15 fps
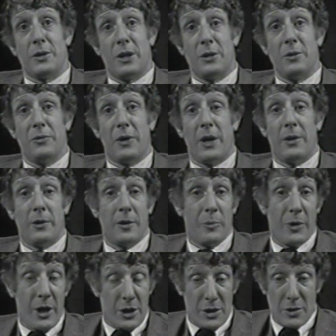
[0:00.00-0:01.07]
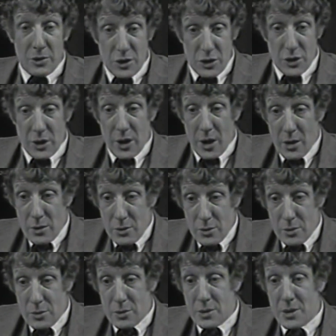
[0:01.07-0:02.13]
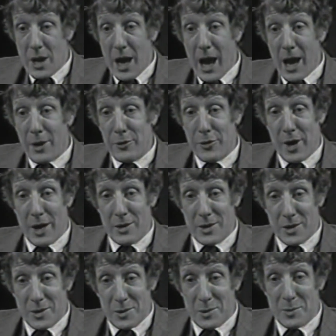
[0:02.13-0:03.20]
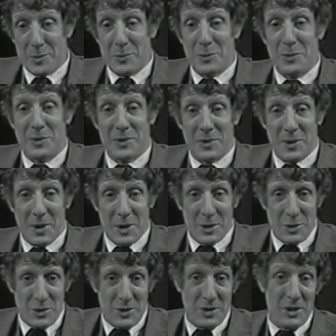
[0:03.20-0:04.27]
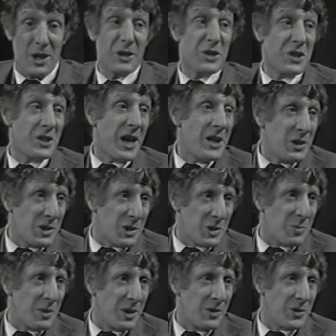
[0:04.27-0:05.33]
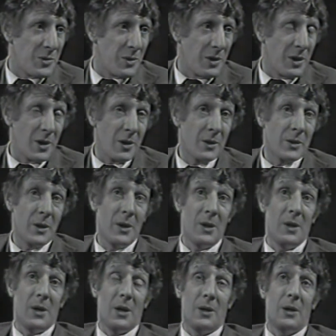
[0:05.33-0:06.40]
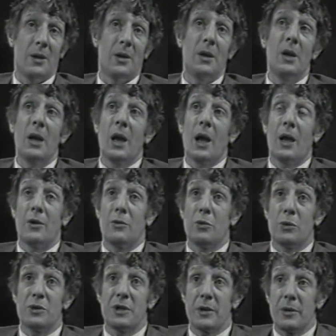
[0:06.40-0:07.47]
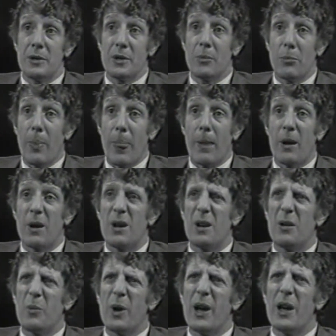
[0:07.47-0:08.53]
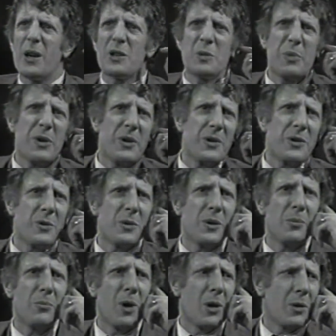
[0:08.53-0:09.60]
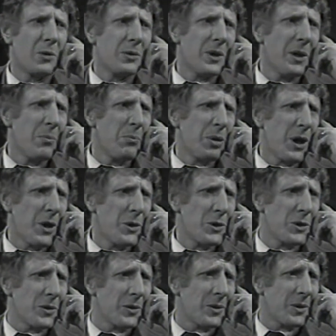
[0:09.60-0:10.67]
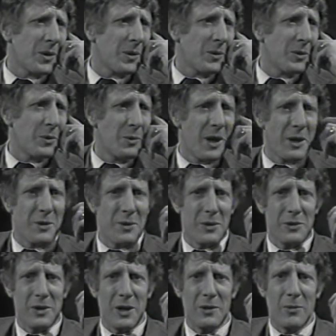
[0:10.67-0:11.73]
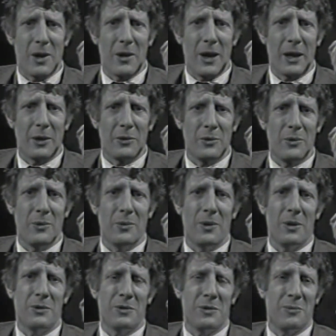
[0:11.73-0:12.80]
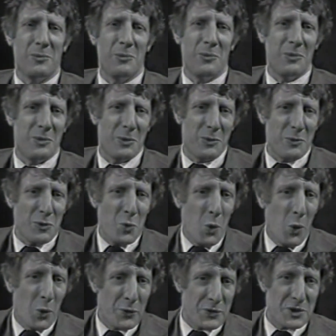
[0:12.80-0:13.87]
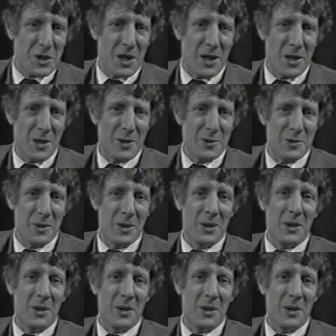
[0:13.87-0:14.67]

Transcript: I do find that depression slows the handwriting. A stasis begins to occur. And, of course, there is, in a way, a spiritual and moral implosion. And you get to the stage rather like those sort of dwarf stars.